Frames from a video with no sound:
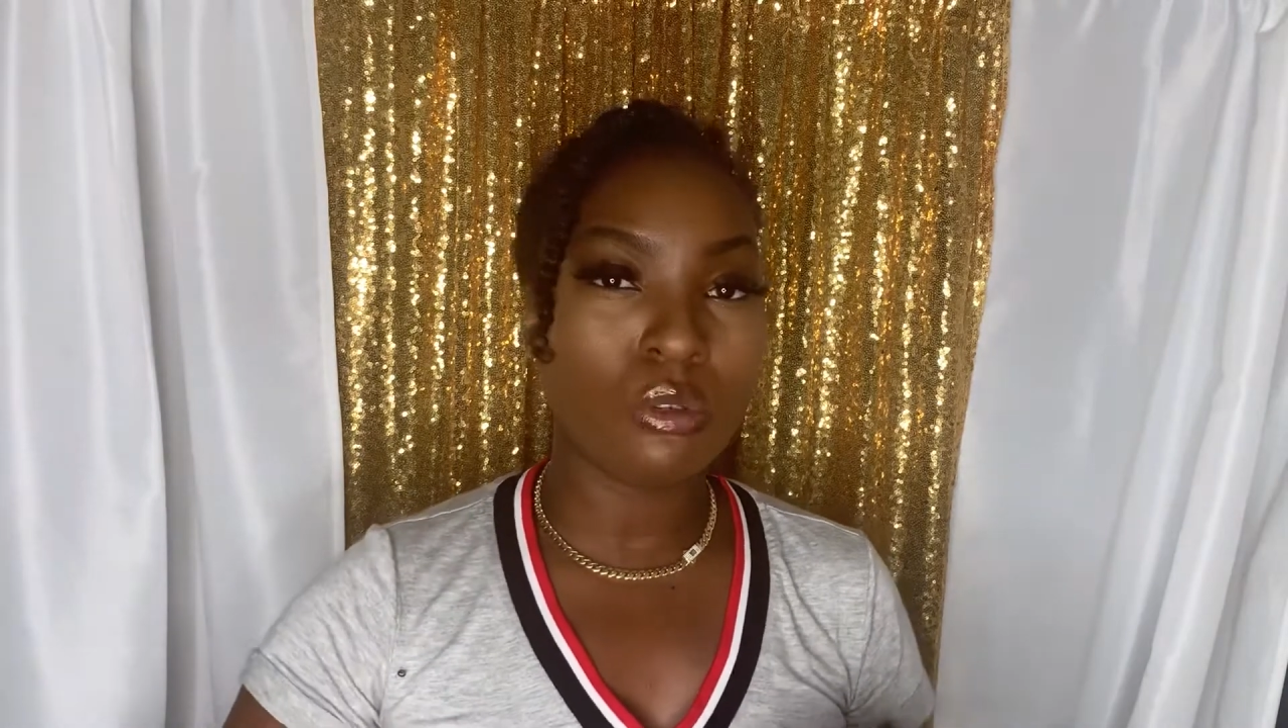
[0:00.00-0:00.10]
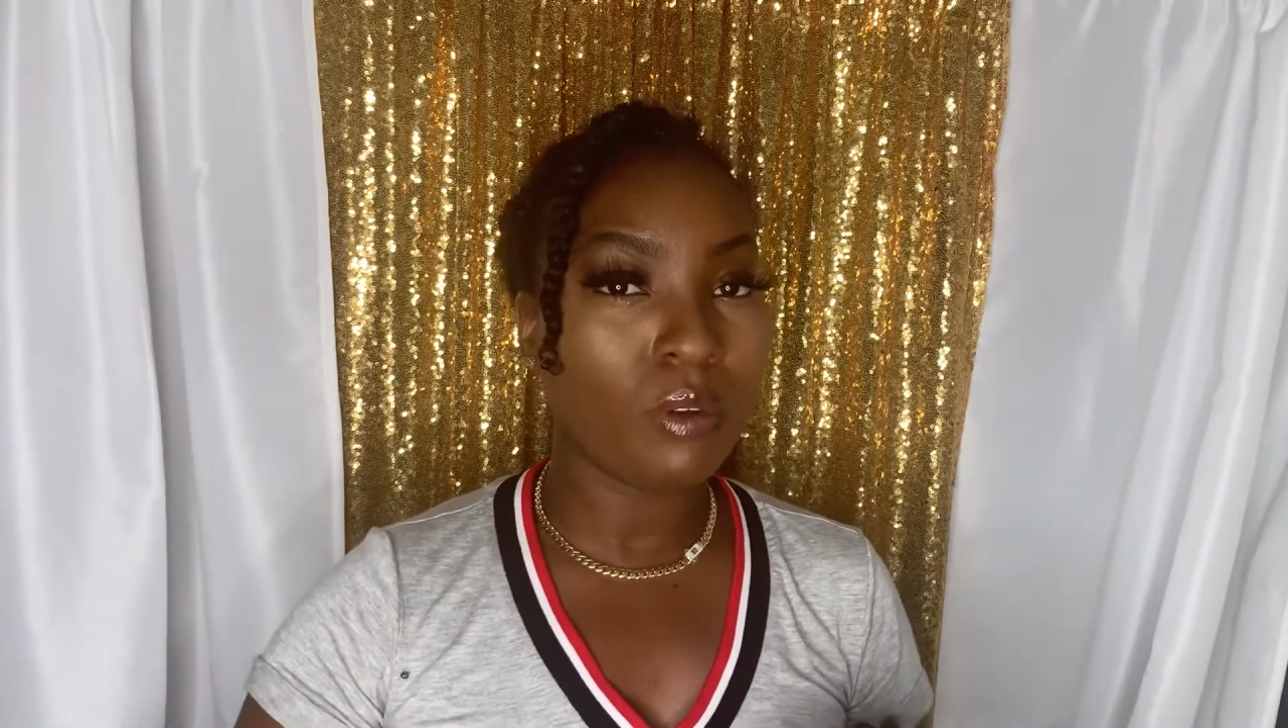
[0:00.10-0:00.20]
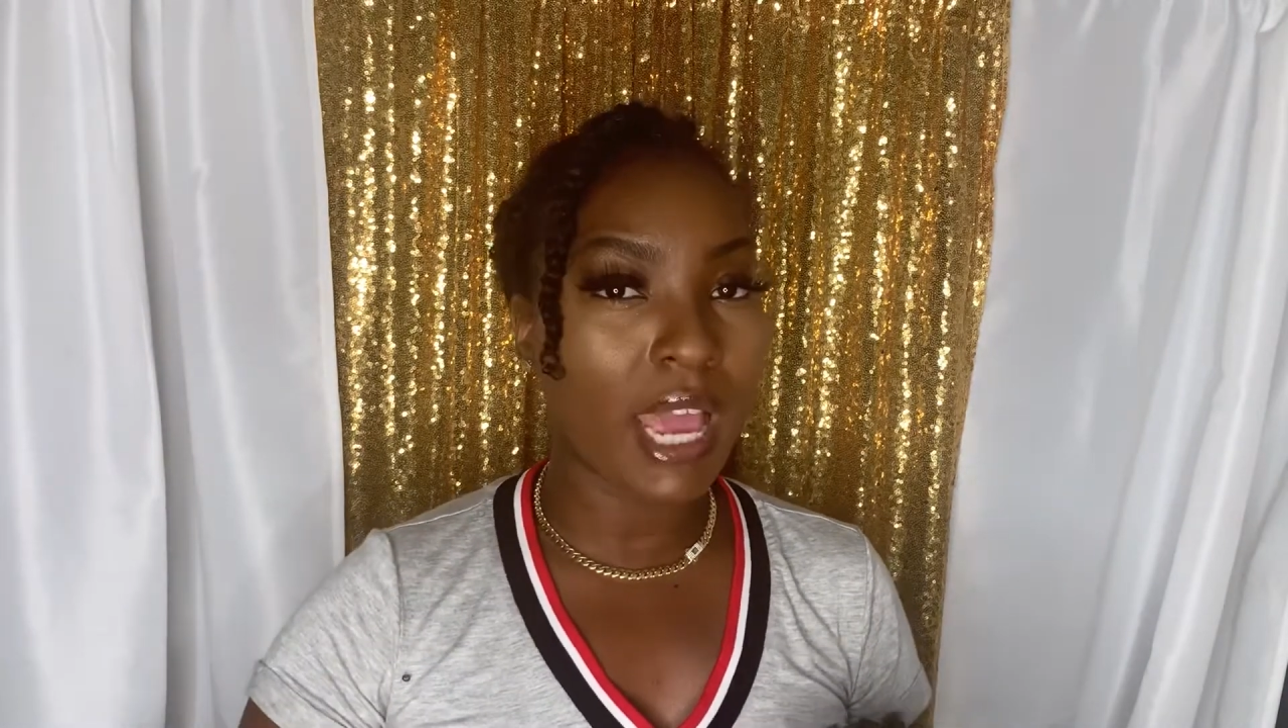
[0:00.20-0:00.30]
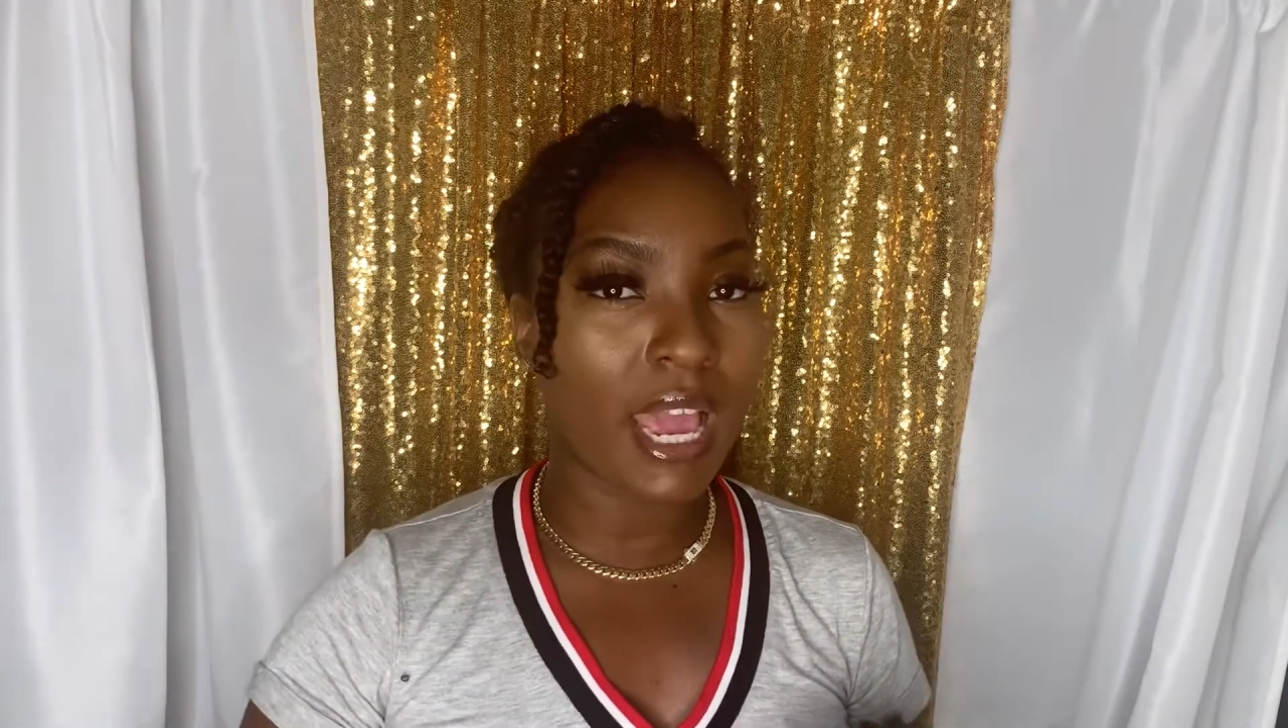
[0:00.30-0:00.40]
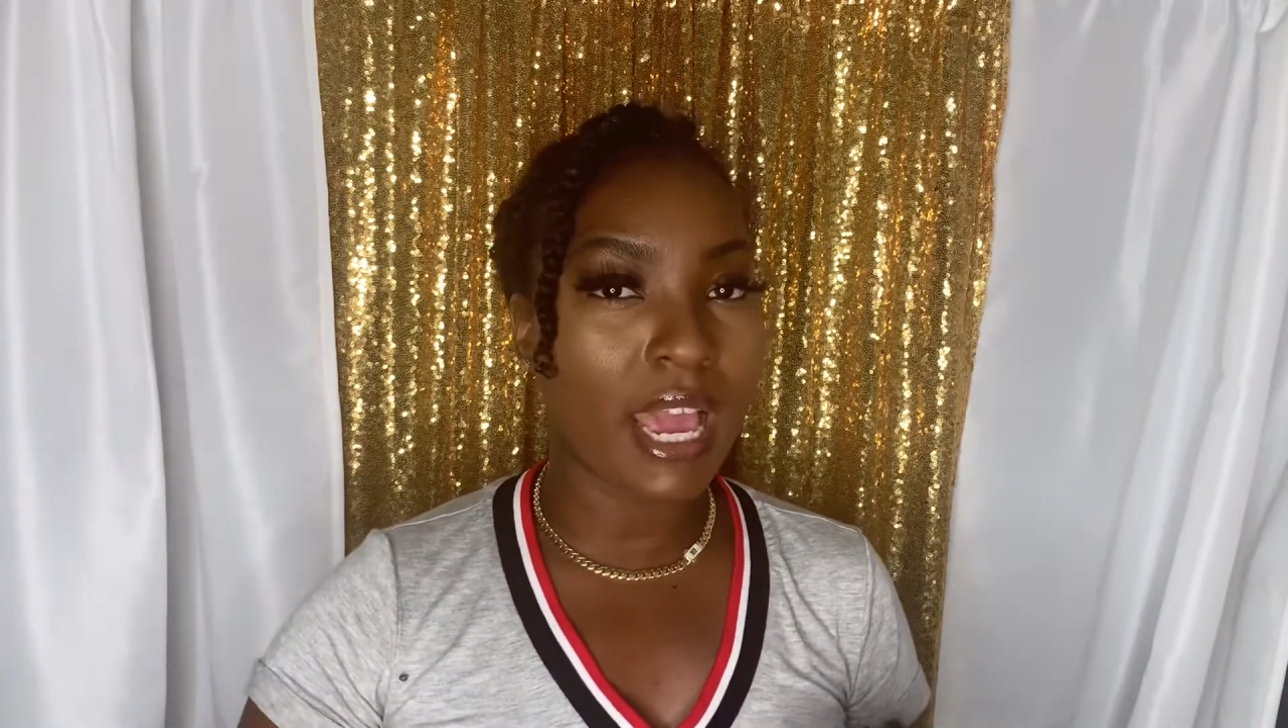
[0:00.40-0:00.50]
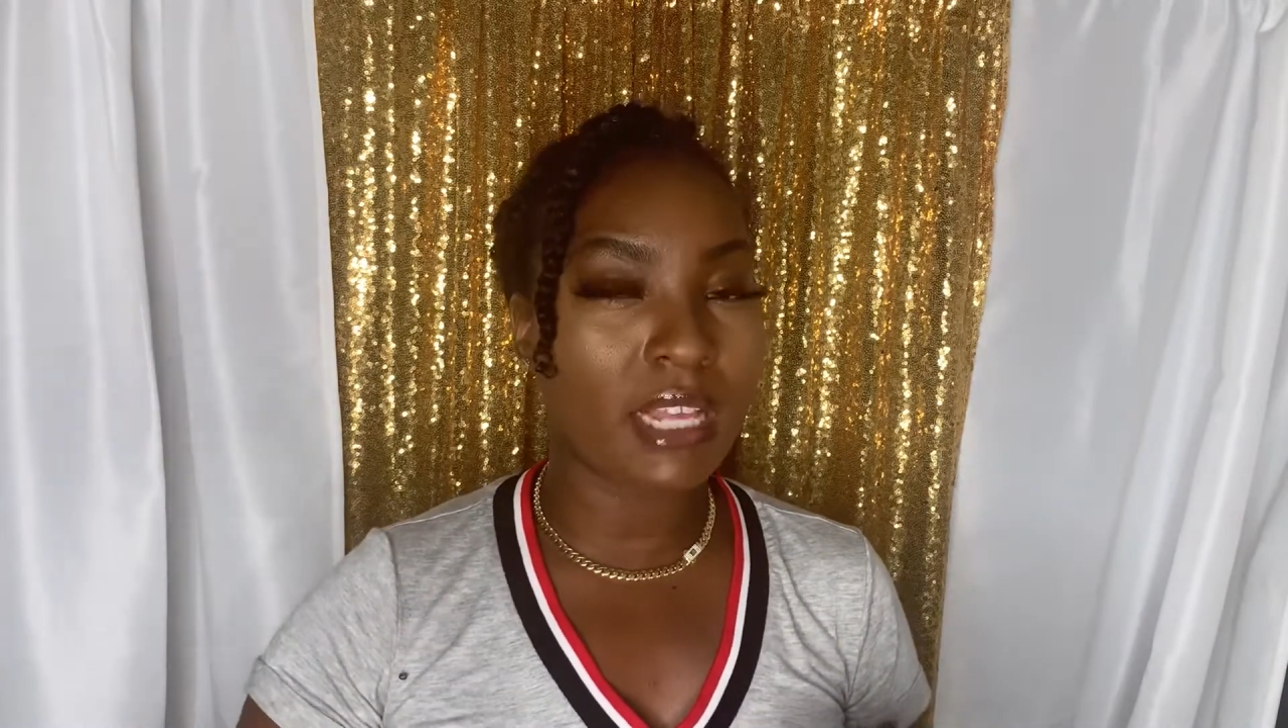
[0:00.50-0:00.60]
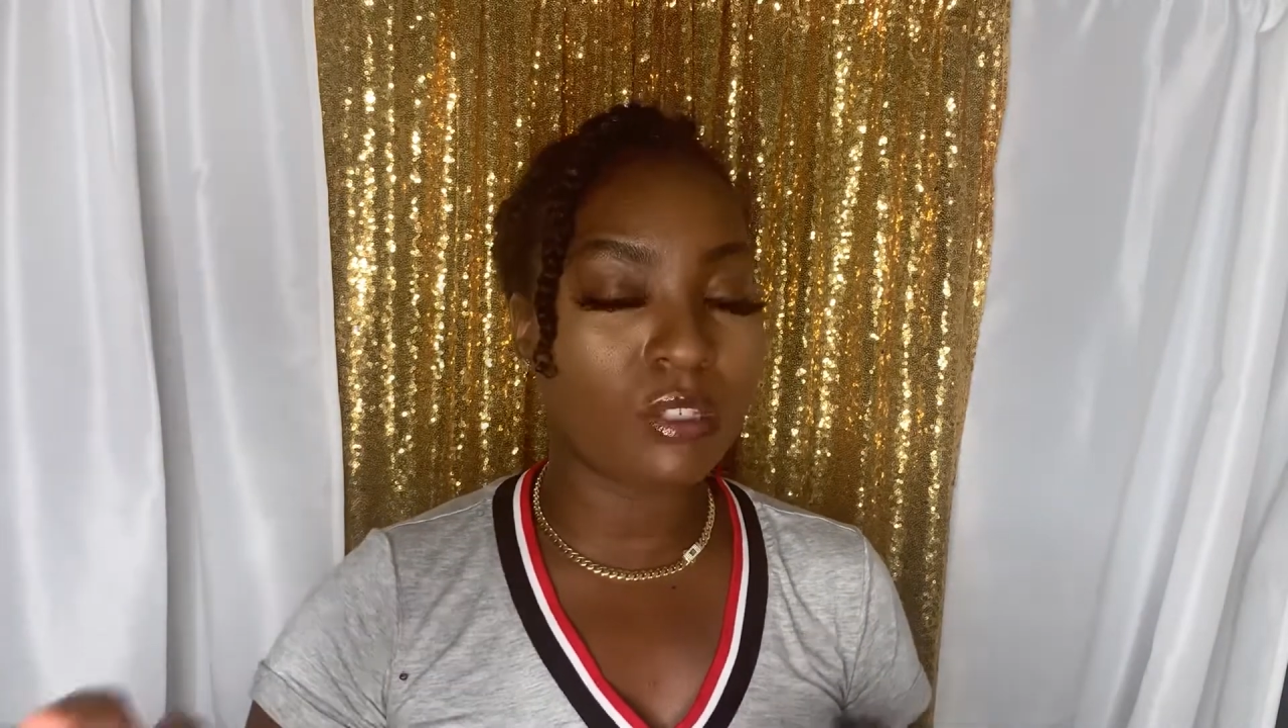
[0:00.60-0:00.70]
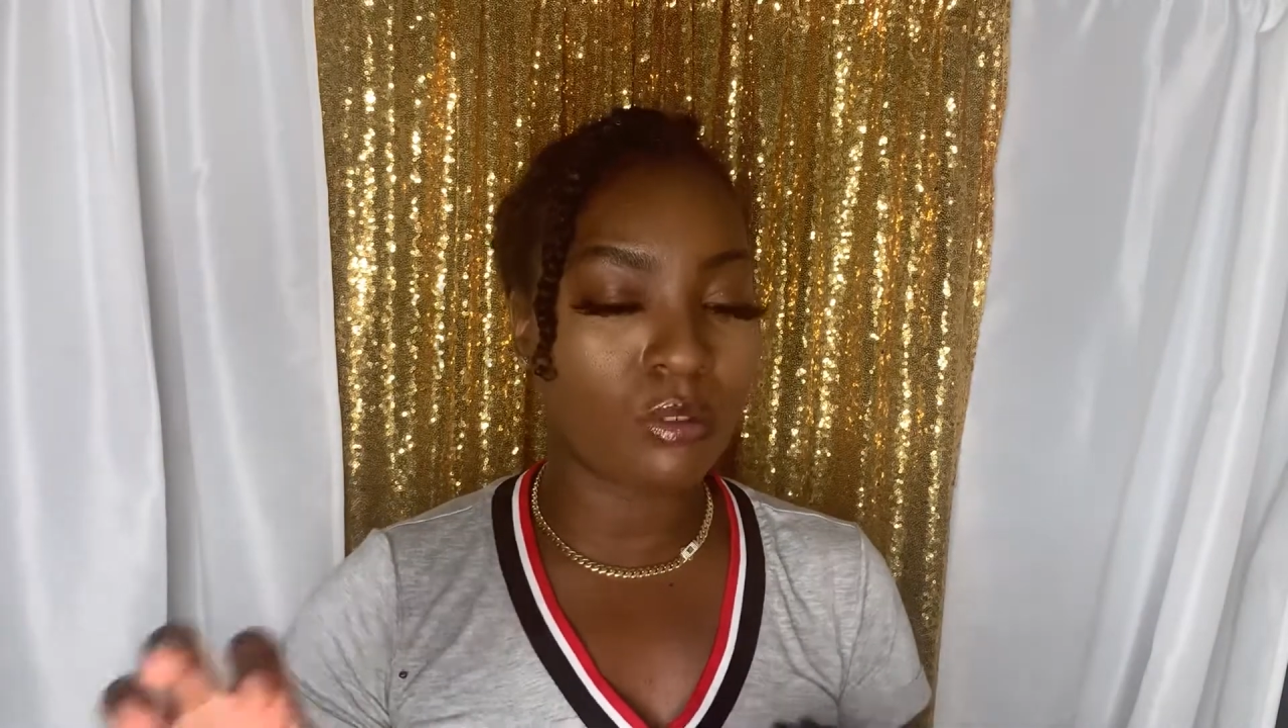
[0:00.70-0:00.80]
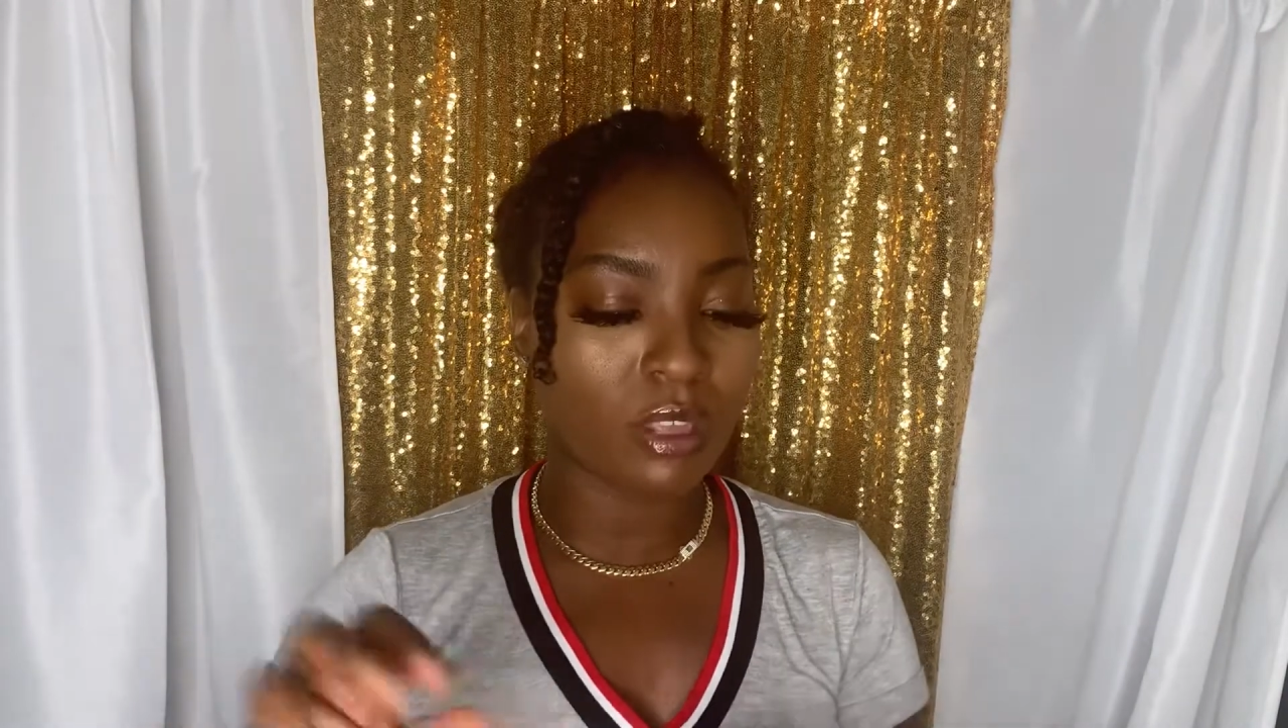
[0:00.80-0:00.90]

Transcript: days due to